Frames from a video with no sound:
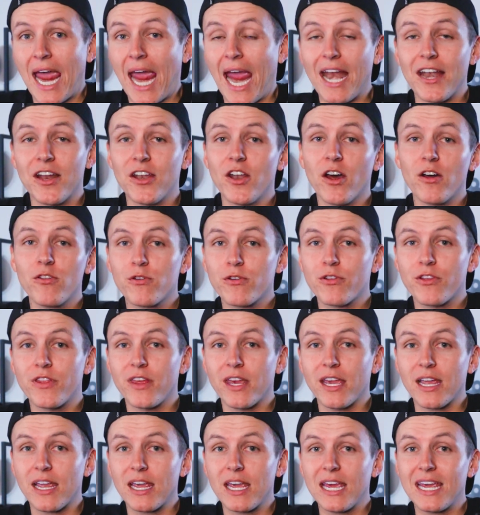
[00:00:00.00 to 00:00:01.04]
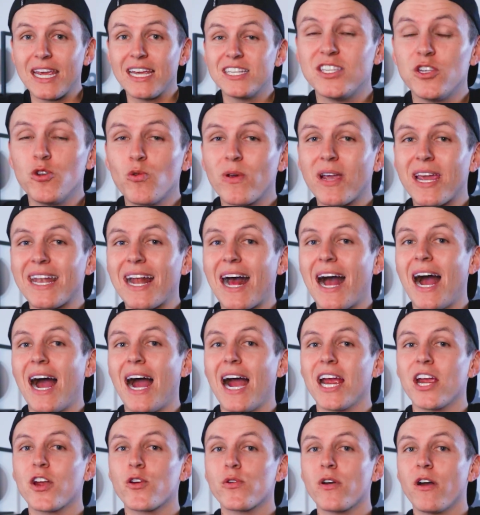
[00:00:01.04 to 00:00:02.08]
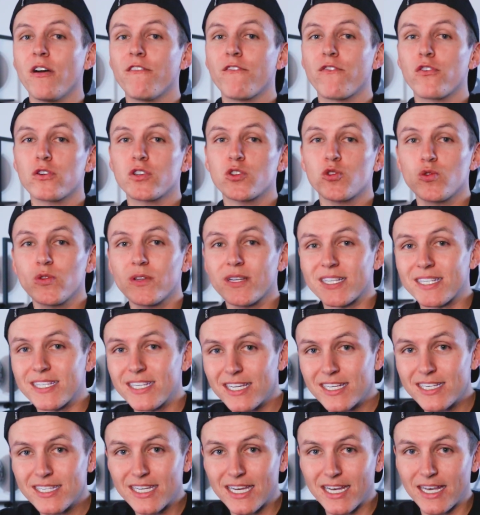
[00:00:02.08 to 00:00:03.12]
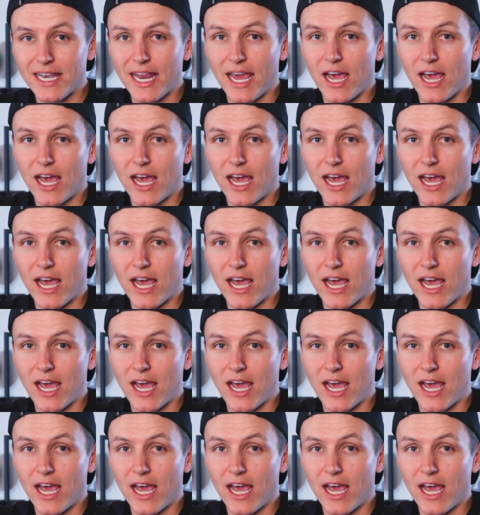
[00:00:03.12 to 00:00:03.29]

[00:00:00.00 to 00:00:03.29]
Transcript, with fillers: And another thing is you can hire a virtual assistant